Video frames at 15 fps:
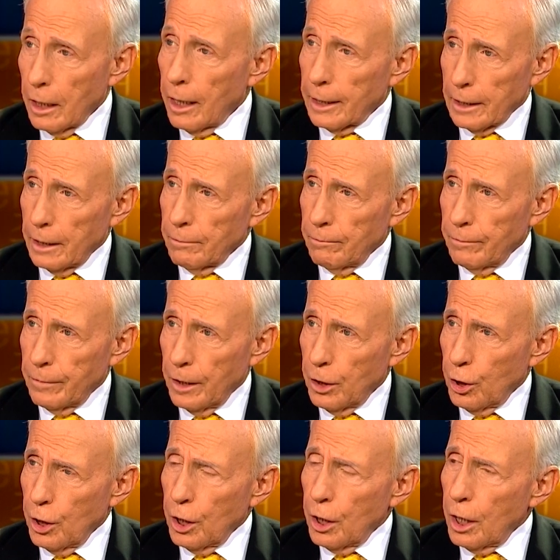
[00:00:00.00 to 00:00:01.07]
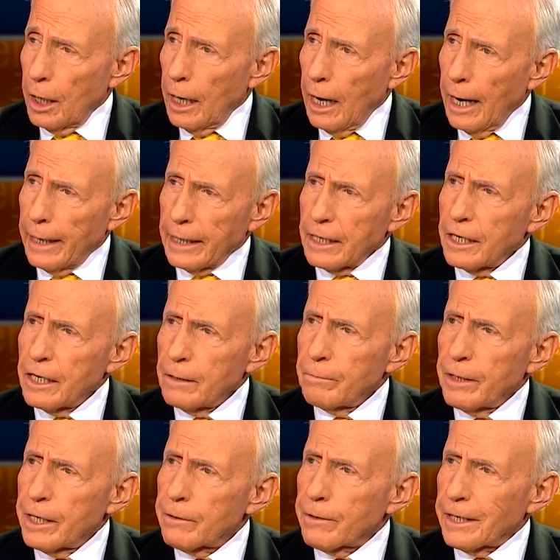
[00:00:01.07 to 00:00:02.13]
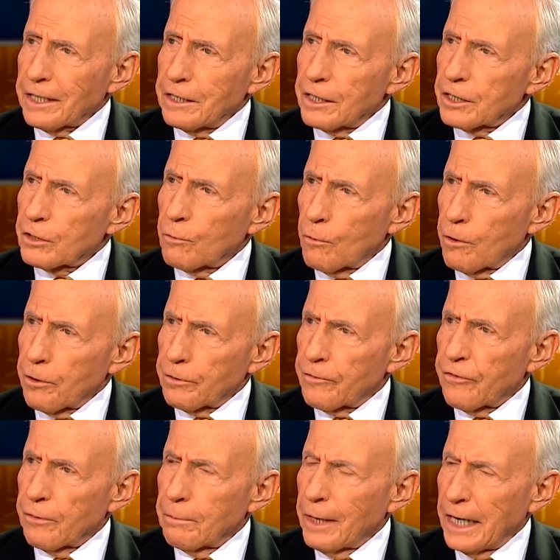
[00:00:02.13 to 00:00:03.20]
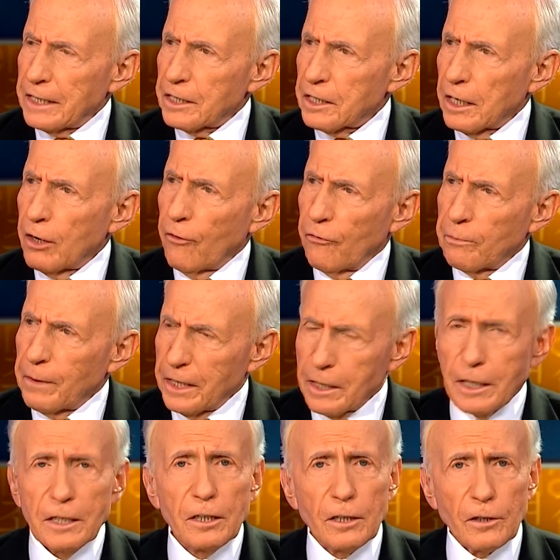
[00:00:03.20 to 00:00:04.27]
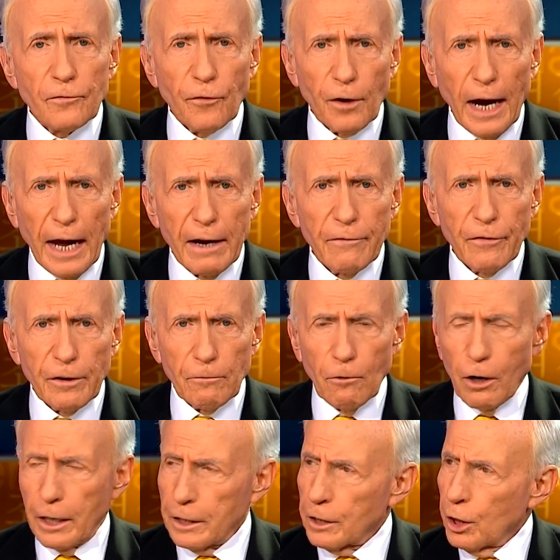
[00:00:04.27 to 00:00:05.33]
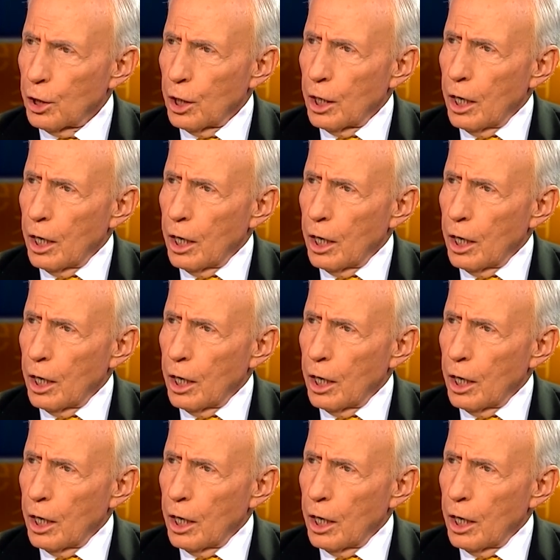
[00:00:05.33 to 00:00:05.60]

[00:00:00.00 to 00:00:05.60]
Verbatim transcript: Donna, I keep hearing this word for myself, but this is for everyone.